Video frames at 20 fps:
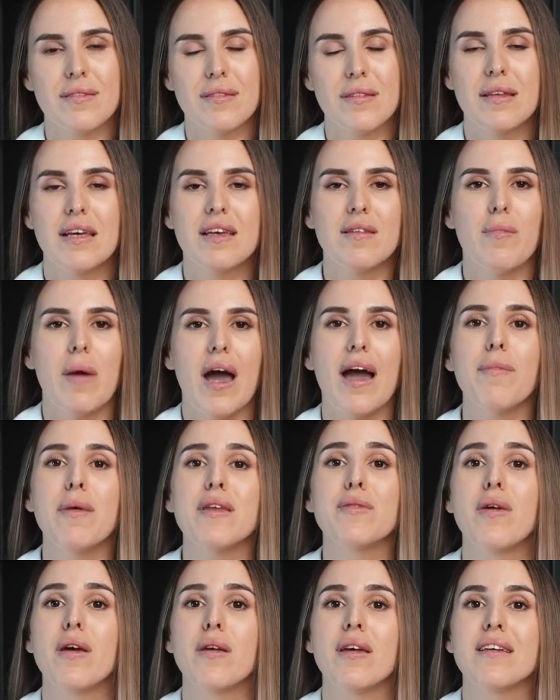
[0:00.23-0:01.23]
It might be
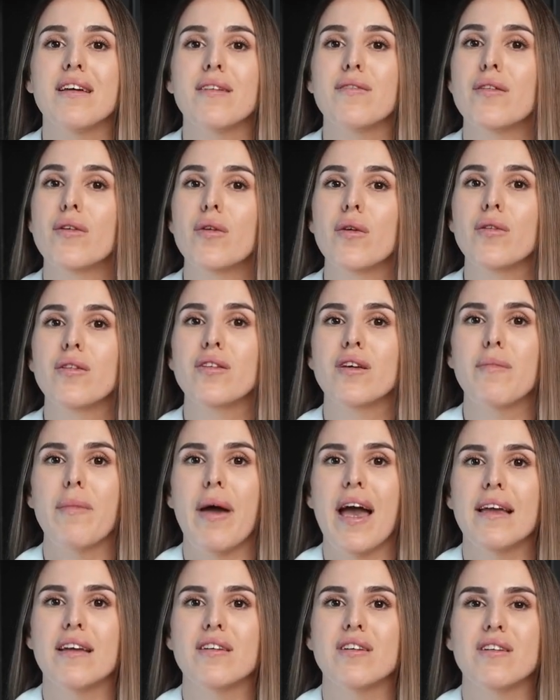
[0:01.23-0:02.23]
very difficult to
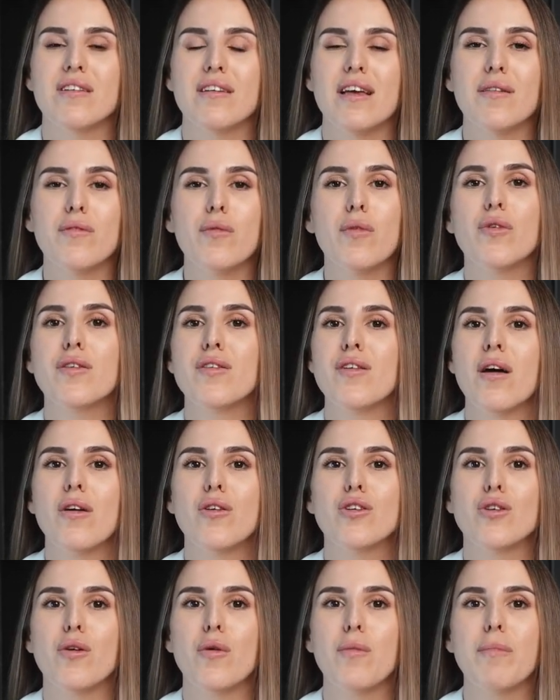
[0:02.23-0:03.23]
manage several
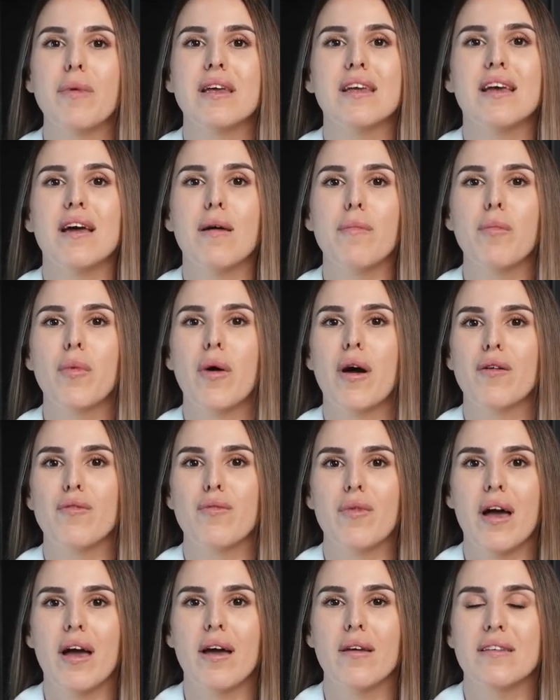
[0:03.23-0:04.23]
social media
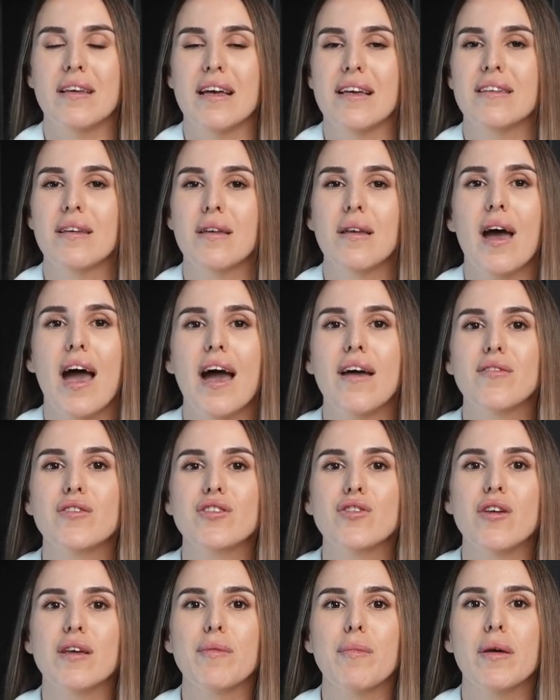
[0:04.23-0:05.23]
profiles as a live
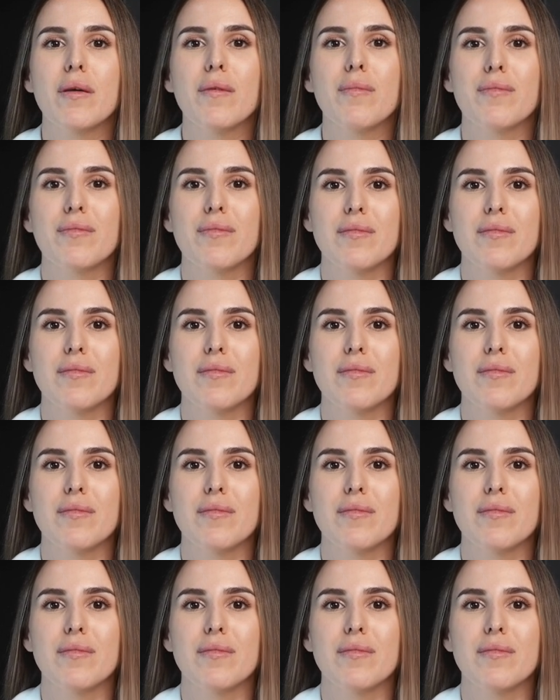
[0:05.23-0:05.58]
streamer.